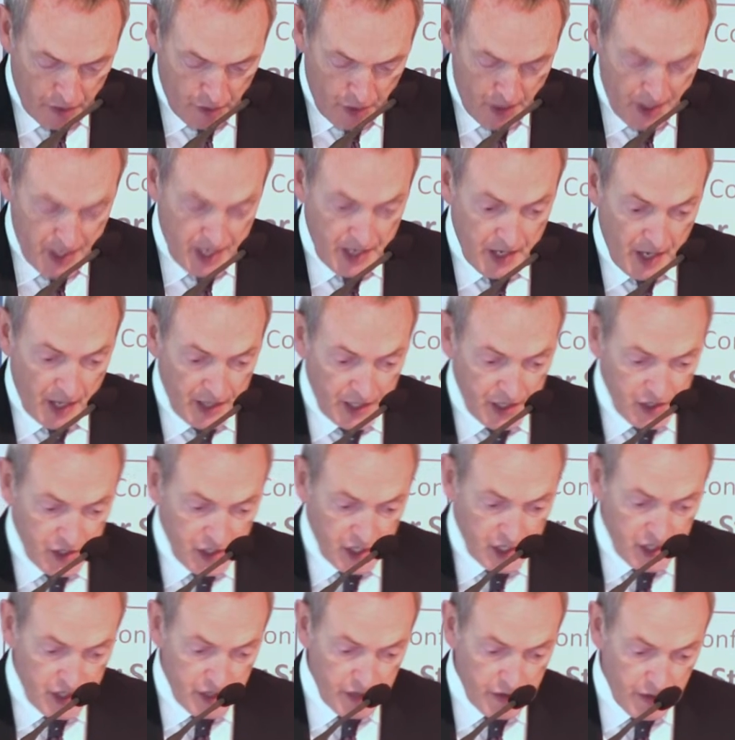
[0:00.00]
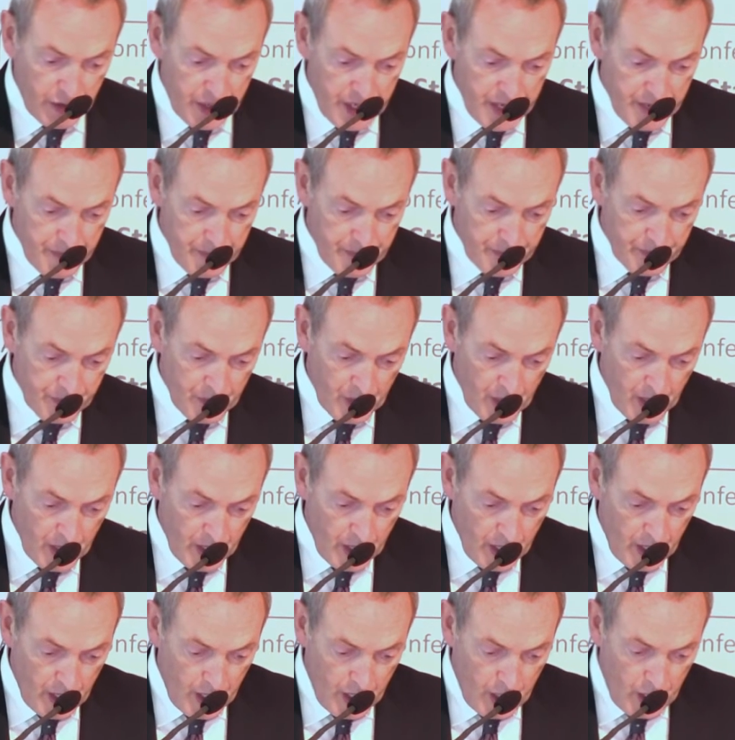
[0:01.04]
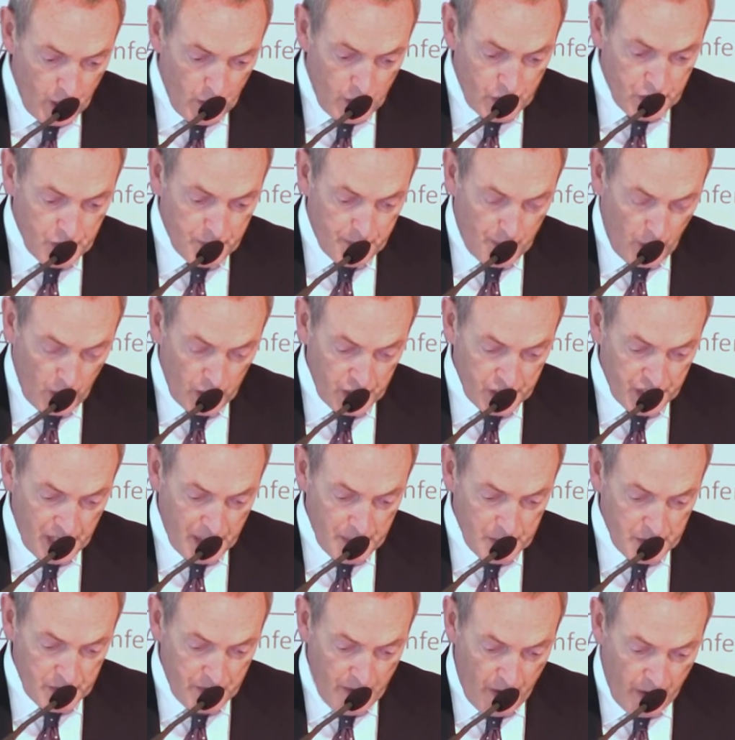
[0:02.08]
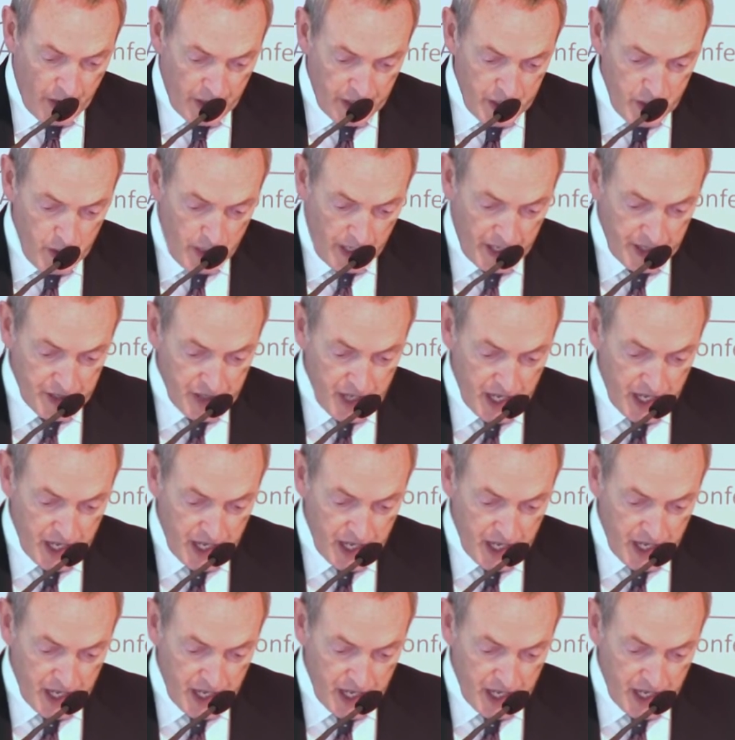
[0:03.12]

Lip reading: Treaty in 1963, which abolished atmospheric nuclear